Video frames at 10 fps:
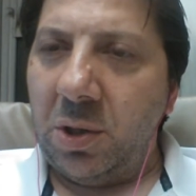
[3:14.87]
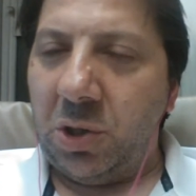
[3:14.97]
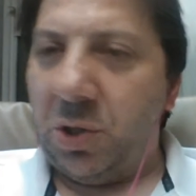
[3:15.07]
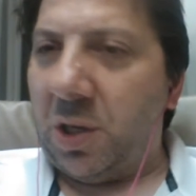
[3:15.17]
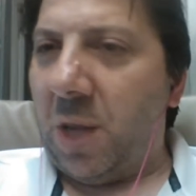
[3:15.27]

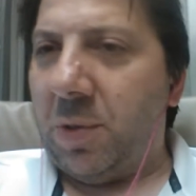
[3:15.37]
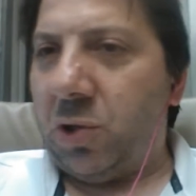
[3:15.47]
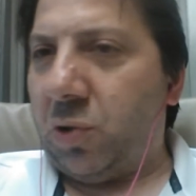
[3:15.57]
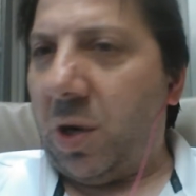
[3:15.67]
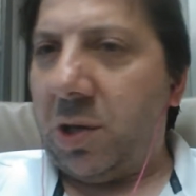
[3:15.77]
She looked at me
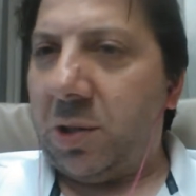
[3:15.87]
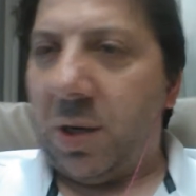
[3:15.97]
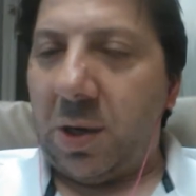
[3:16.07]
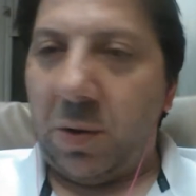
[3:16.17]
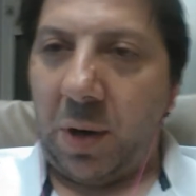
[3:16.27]
strange
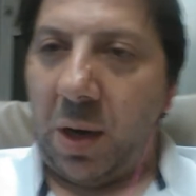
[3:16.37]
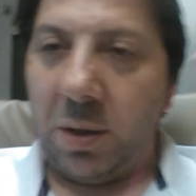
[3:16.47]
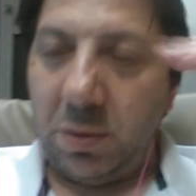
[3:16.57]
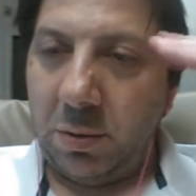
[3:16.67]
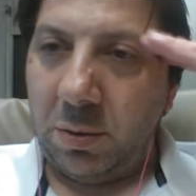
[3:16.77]
like,
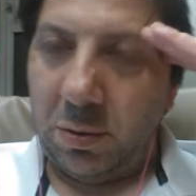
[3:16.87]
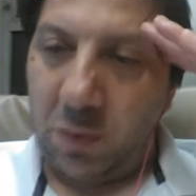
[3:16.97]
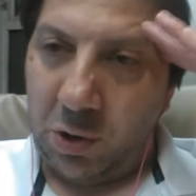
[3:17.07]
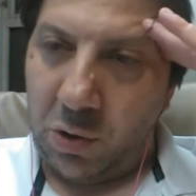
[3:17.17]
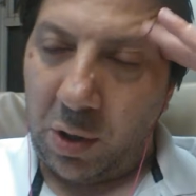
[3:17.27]
"Okay,
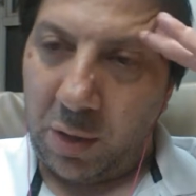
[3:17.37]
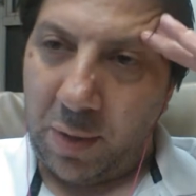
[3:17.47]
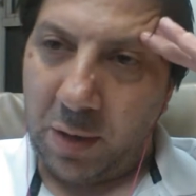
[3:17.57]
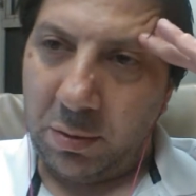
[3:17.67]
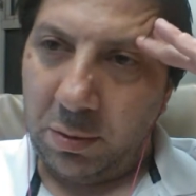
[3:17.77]
what are you talking
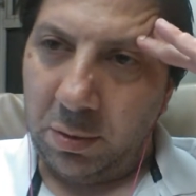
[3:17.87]
about?"